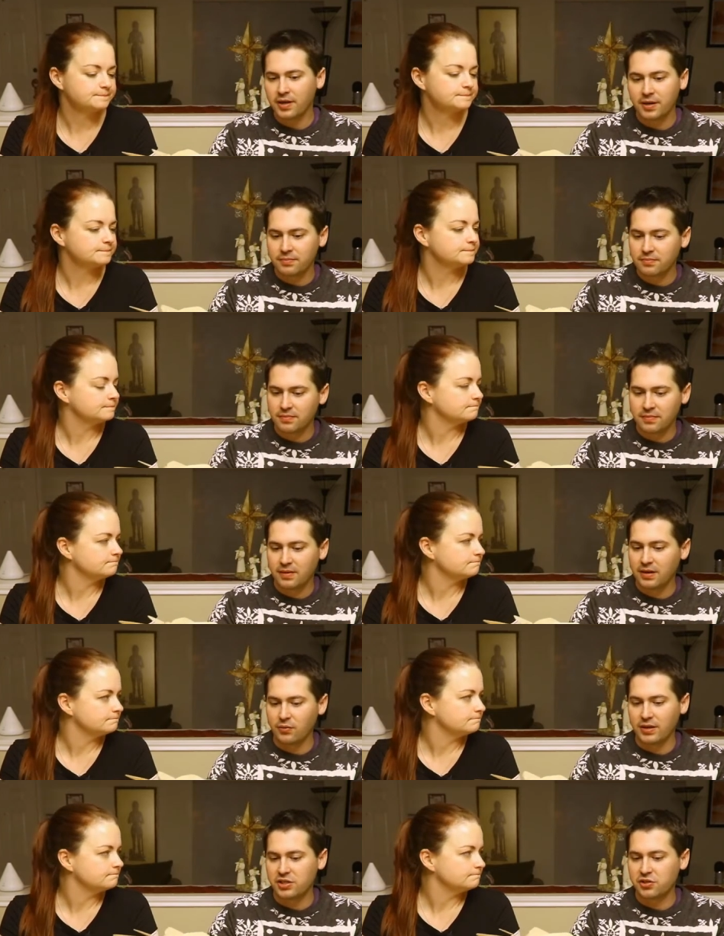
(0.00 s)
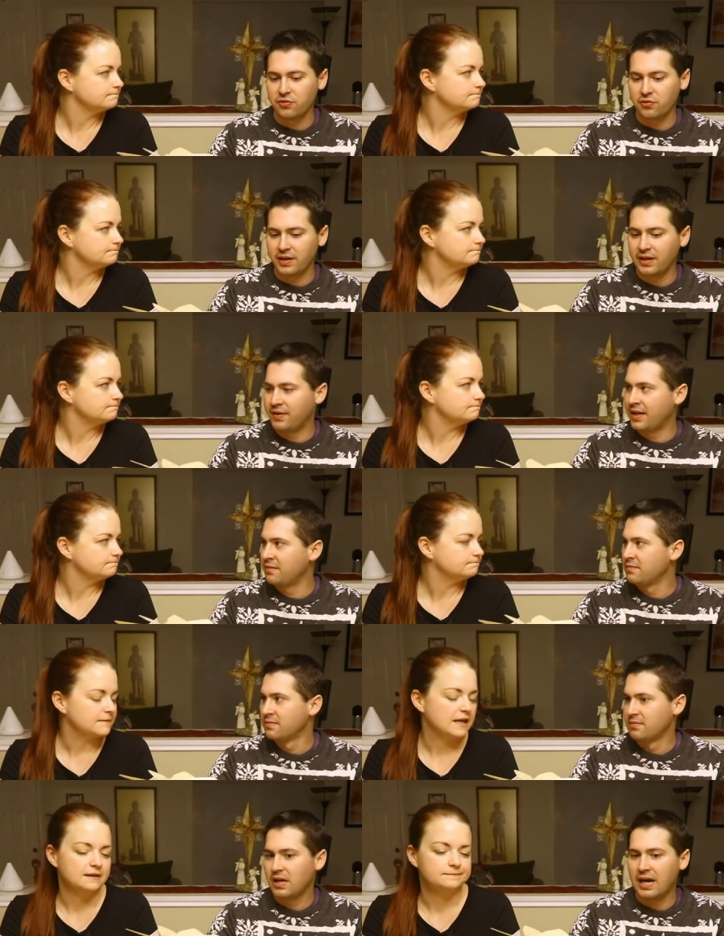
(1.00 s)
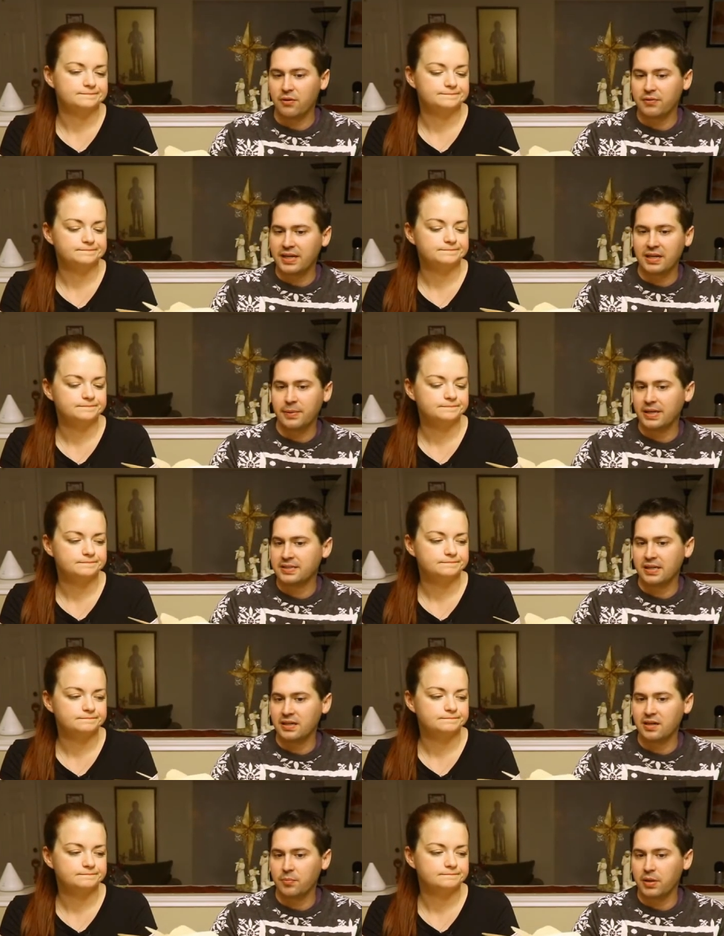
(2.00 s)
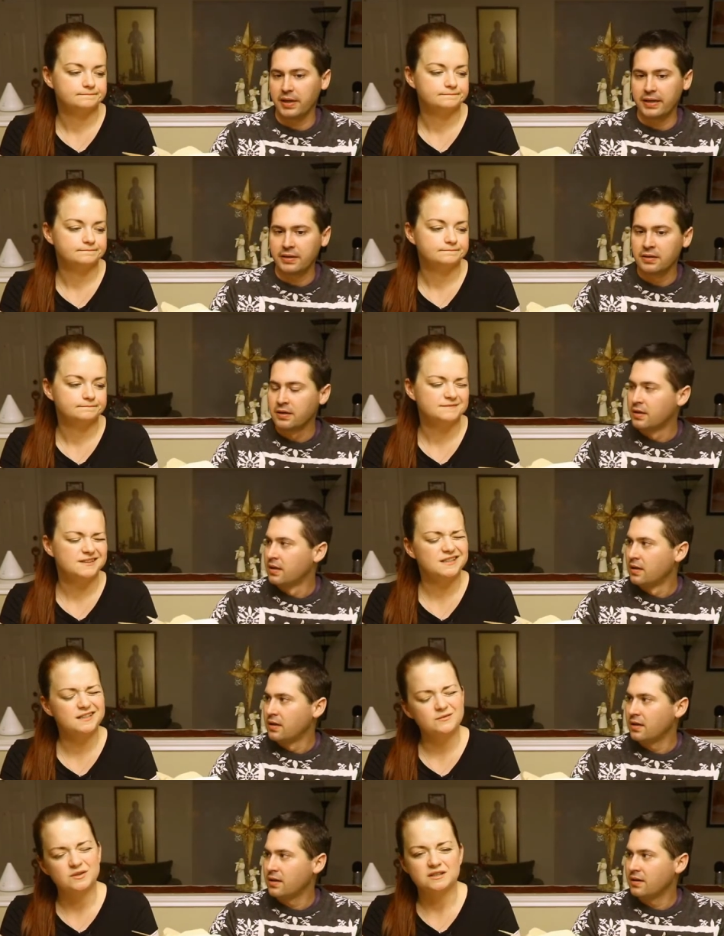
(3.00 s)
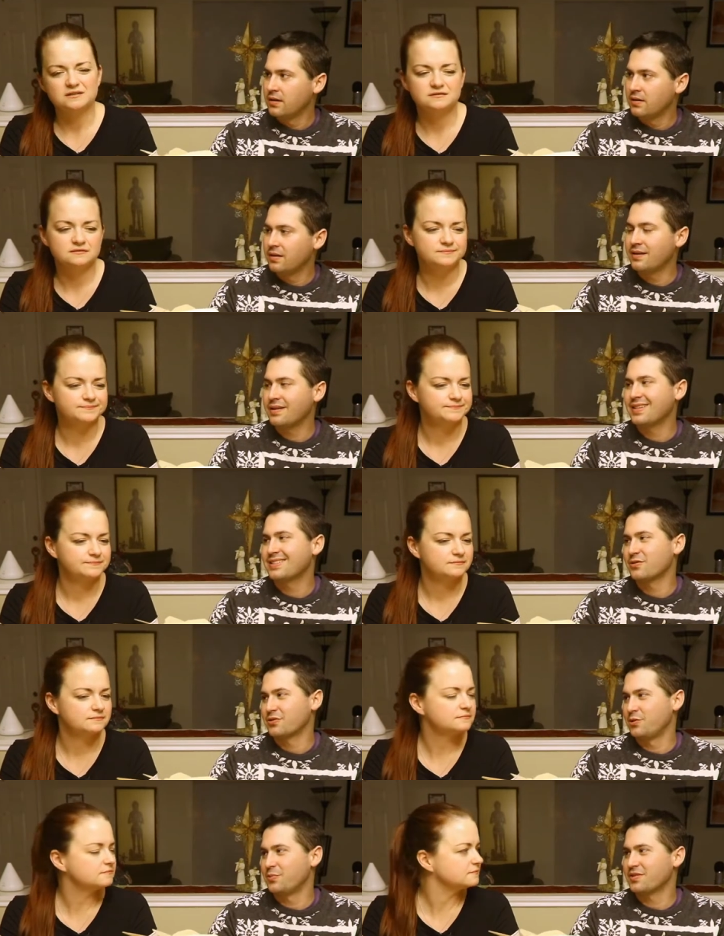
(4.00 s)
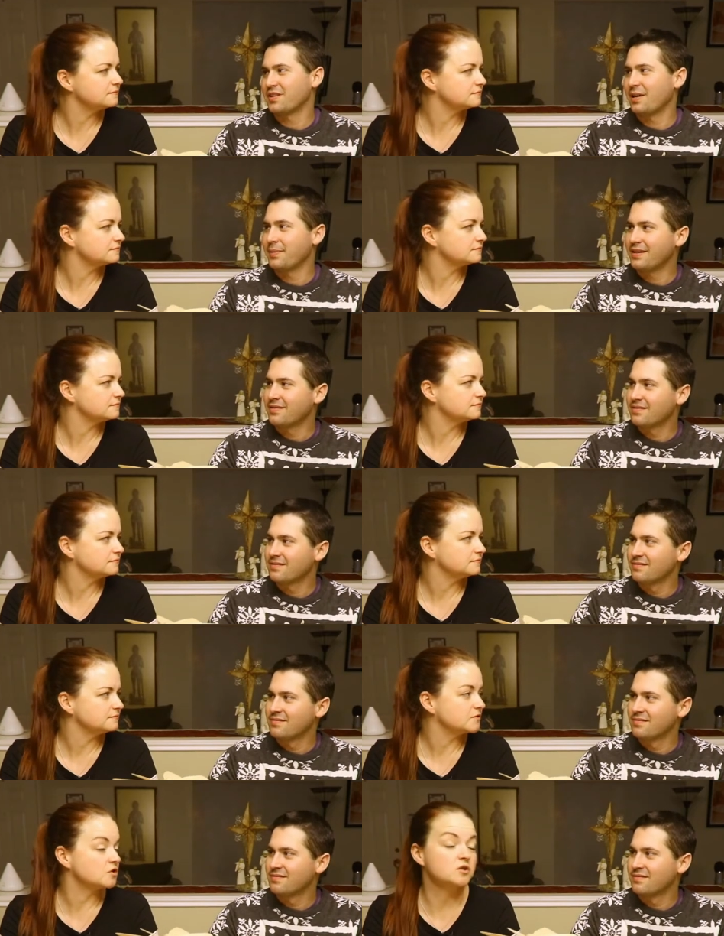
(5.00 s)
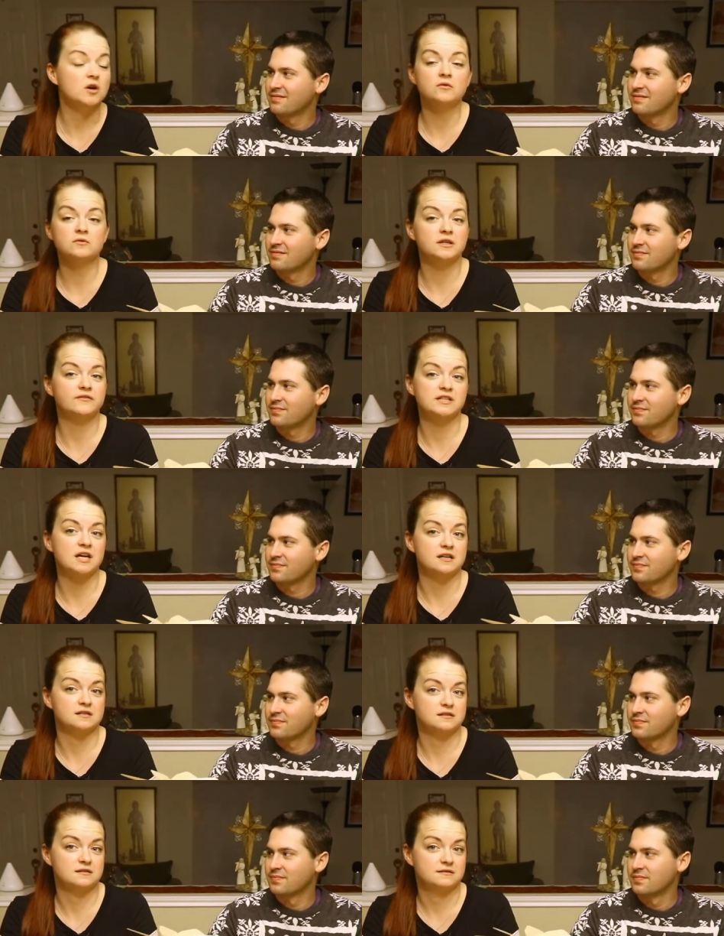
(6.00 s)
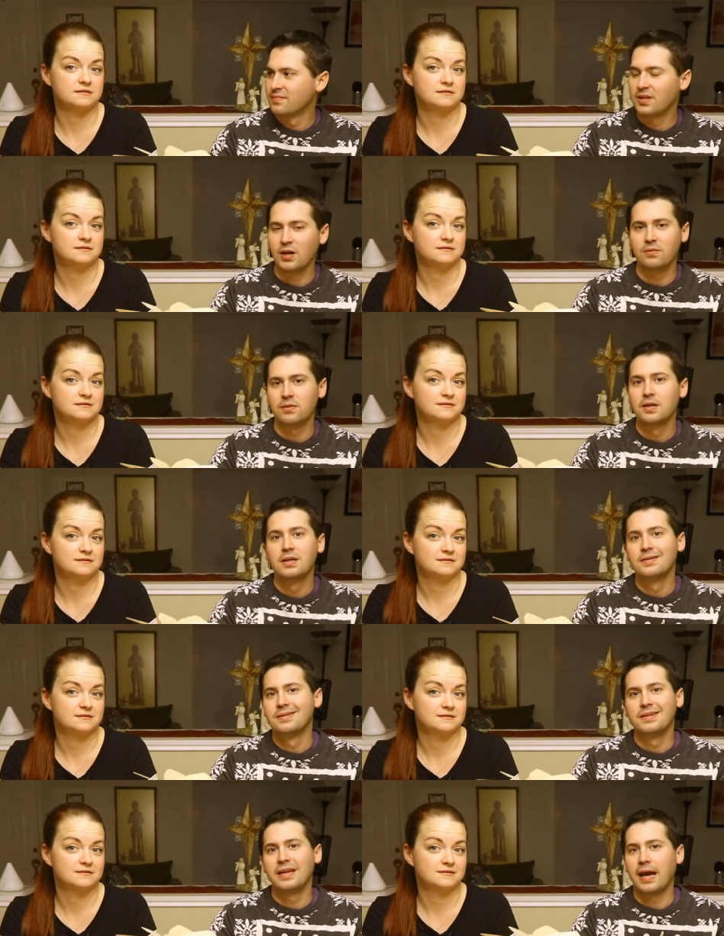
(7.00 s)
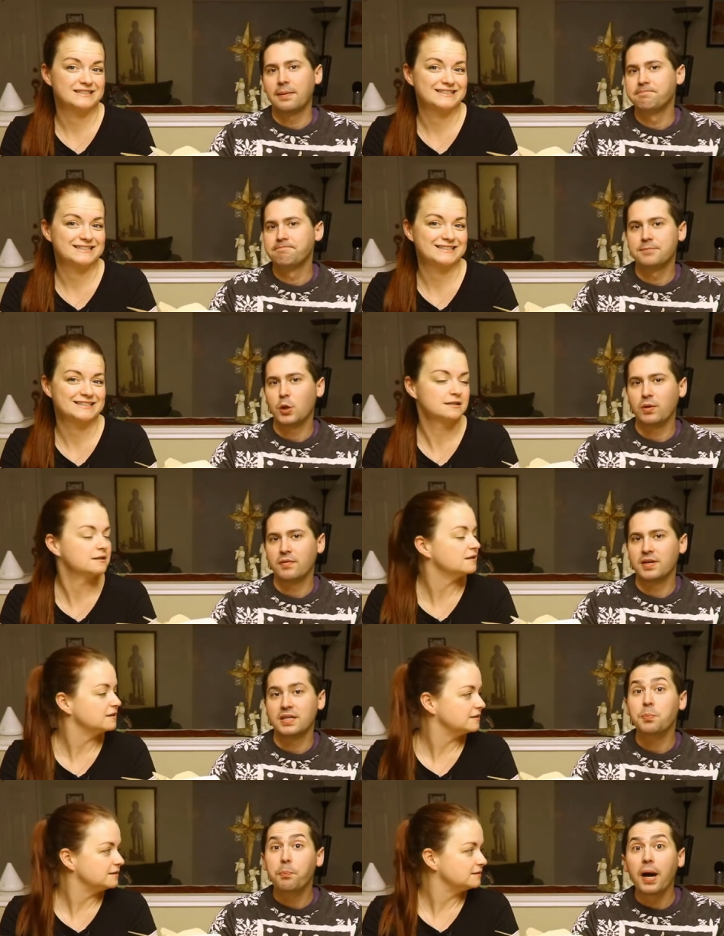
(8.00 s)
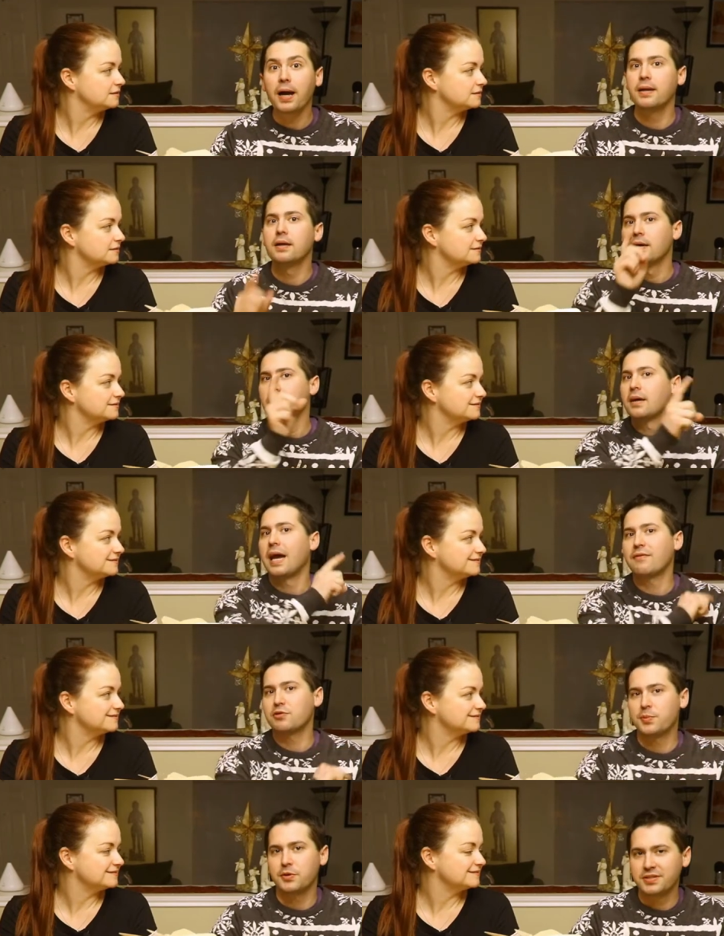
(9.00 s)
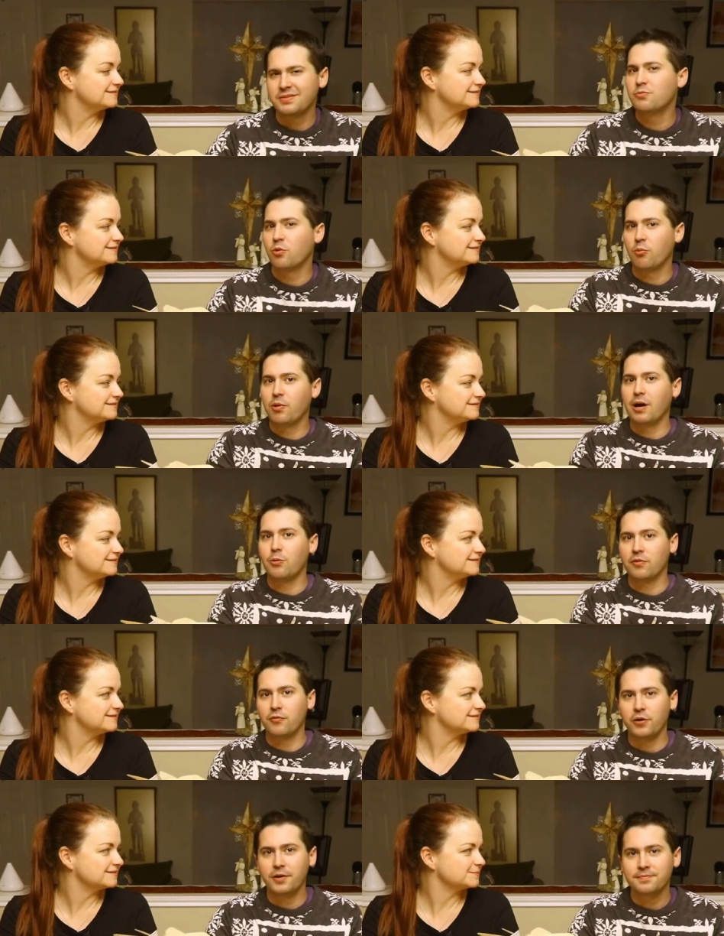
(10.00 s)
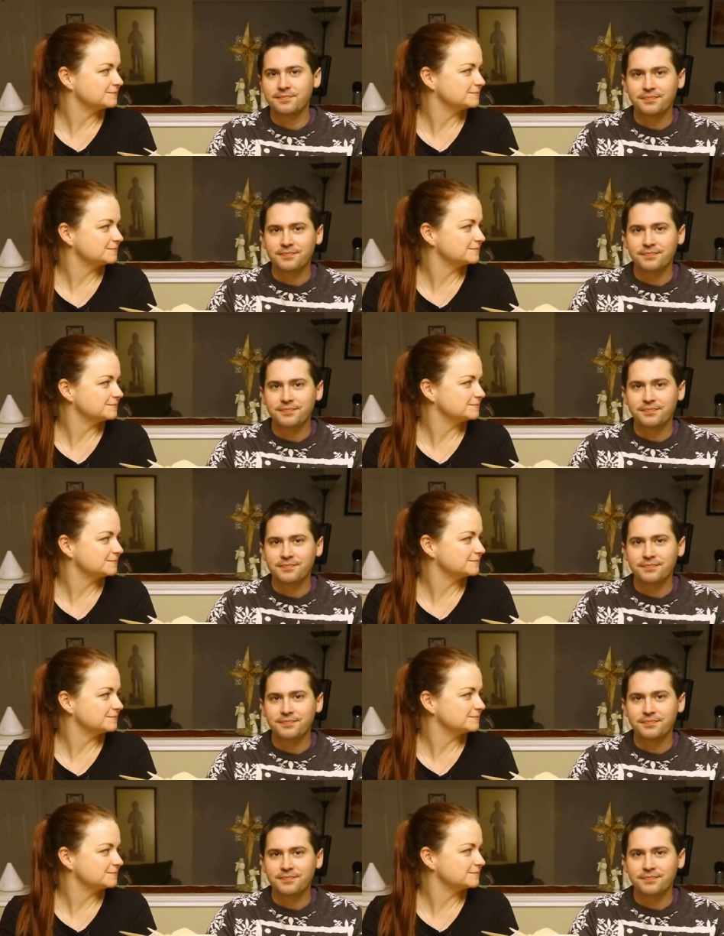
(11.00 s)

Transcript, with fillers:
Speaker 1: it up, it'll get you through an evening. I don't think anybody's going to complain. Unless they're super snobby.
Speaker 2: So don't give it to us.
Speaker 1: Don't. Yeah, don't give it to us. But average person will probably work for you.